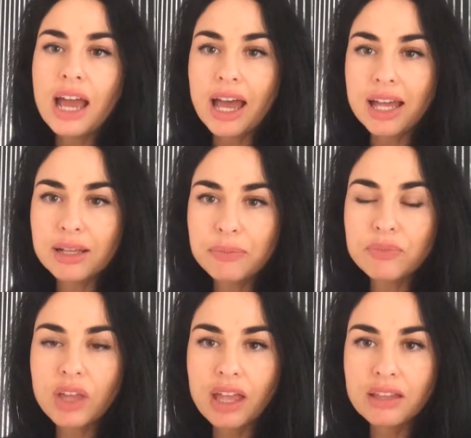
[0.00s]

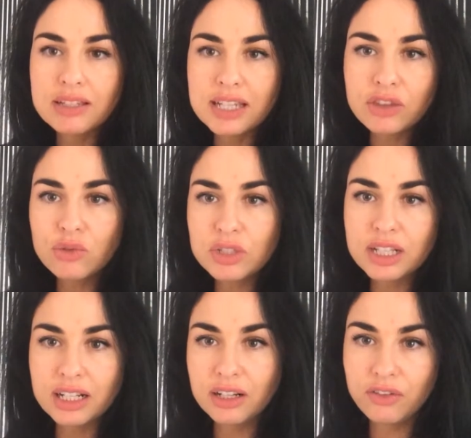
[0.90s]
And set
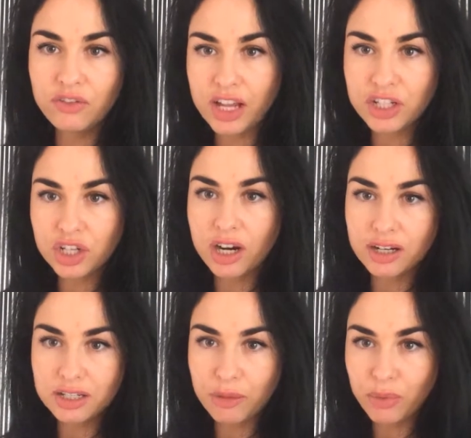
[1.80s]
those little
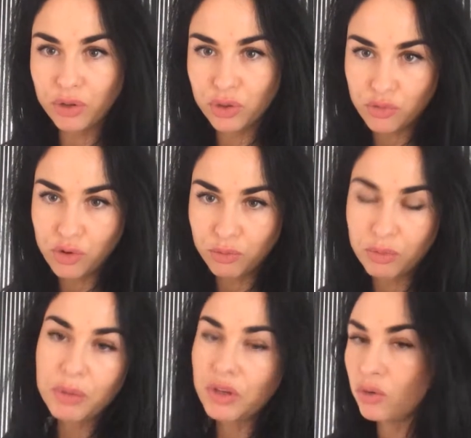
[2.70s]
flashcards about the room.
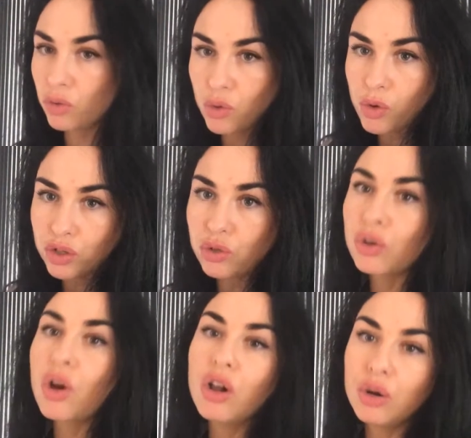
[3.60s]
Maybe you want to do it
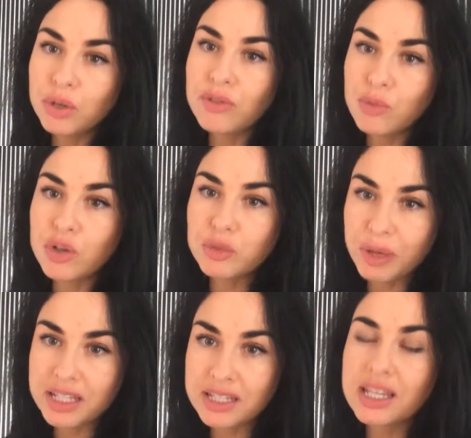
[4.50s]
in the hall where you have more
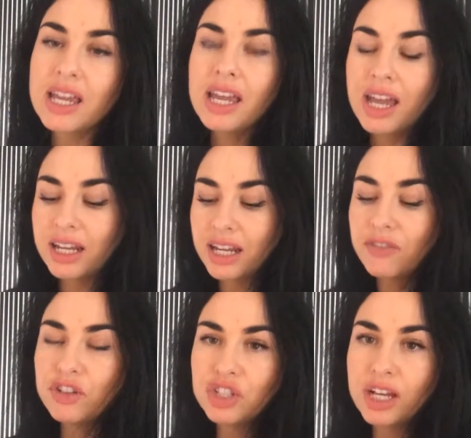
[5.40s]
space, and
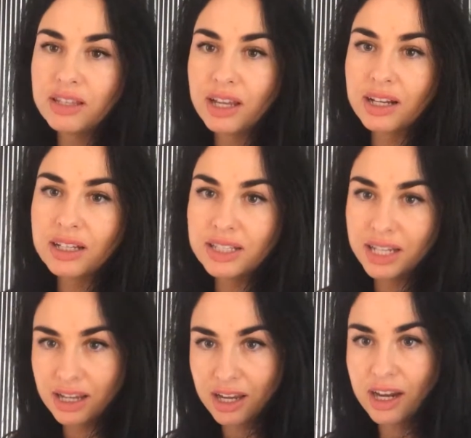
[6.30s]
every child then can
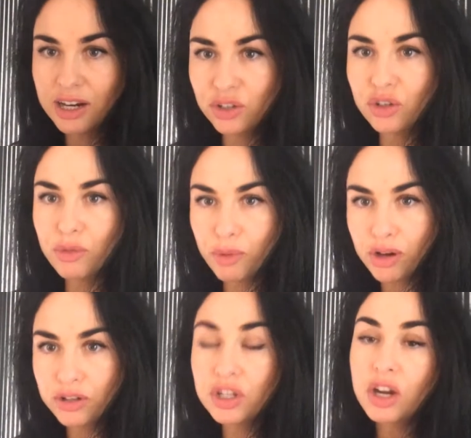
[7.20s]
take a card out of the
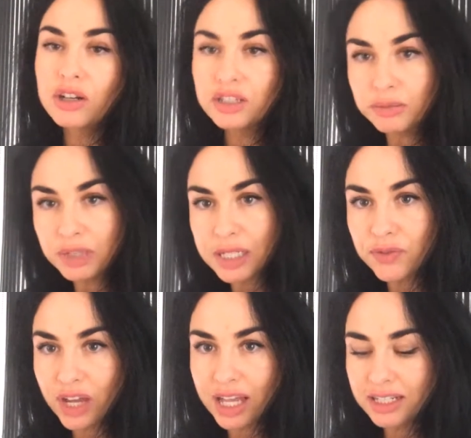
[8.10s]
box. Or sometimes,
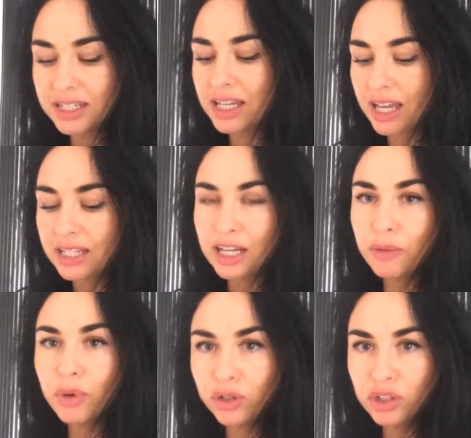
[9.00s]
for handy's sake, I take
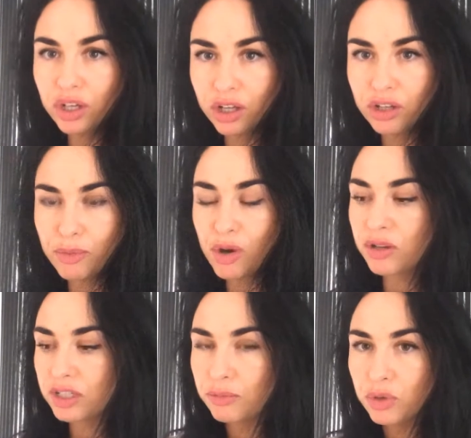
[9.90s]
a bundle out of the
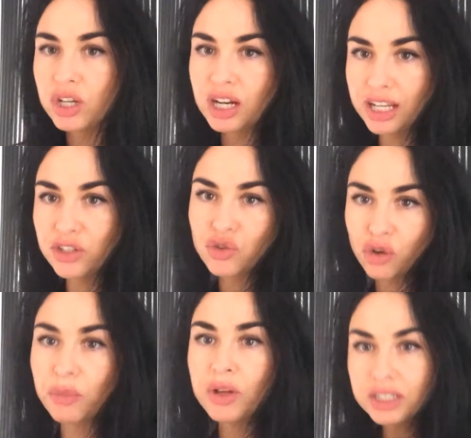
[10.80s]
box and put it at each
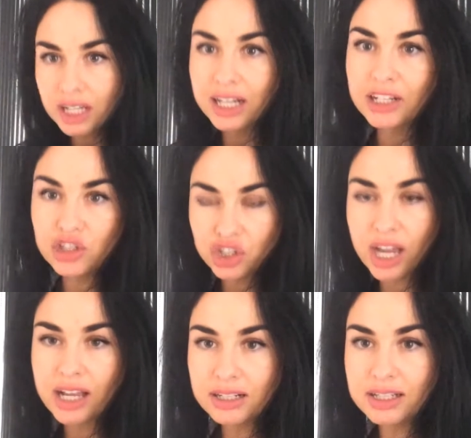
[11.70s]
group, and each
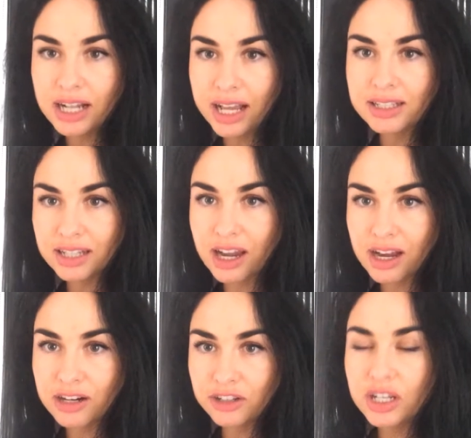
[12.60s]
child selects a
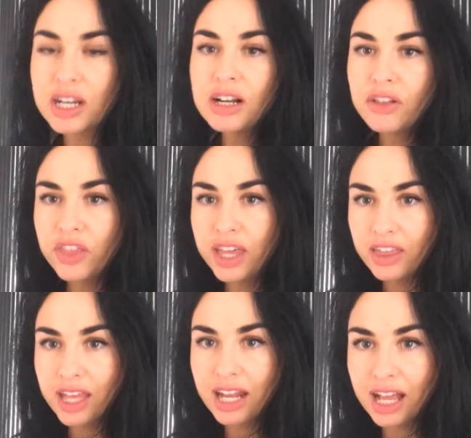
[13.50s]
card. They
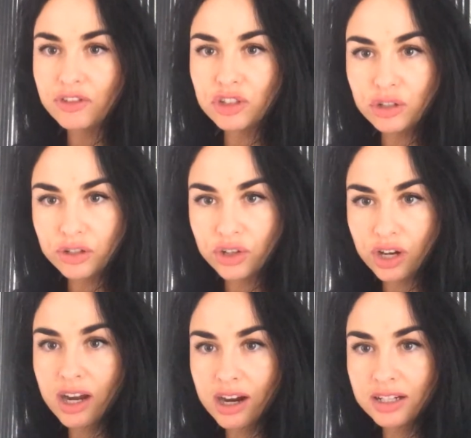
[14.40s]
then have to look at their
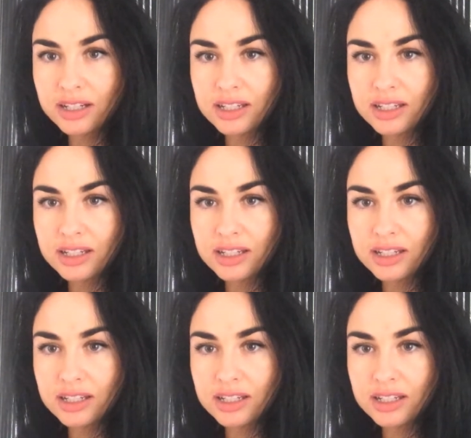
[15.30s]
card and